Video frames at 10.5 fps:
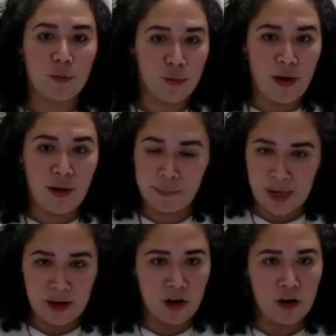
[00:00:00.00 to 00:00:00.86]
I grew up
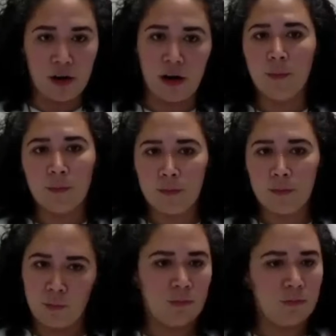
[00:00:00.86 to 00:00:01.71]
there
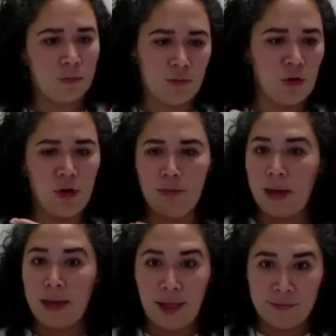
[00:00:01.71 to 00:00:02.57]
all
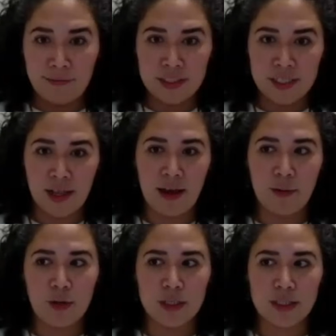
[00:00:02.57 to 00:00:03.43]
my life until I
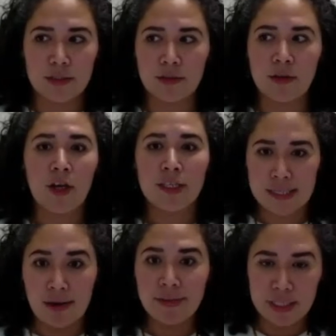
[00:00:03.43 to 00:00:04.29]
was
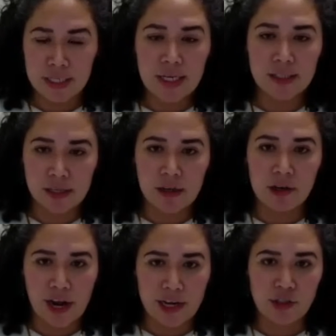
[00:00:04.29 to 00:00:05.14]
17, until I
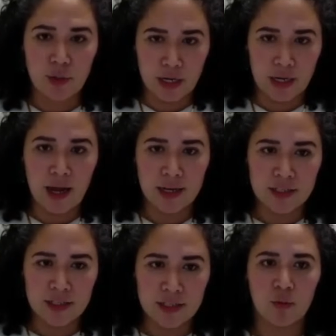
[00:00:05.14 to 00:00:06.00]
graduated
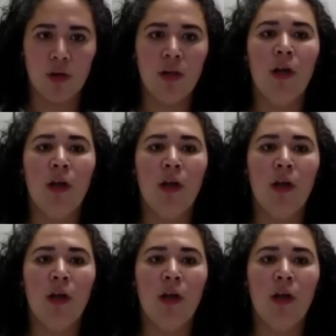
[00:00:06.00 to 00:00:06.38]
high school.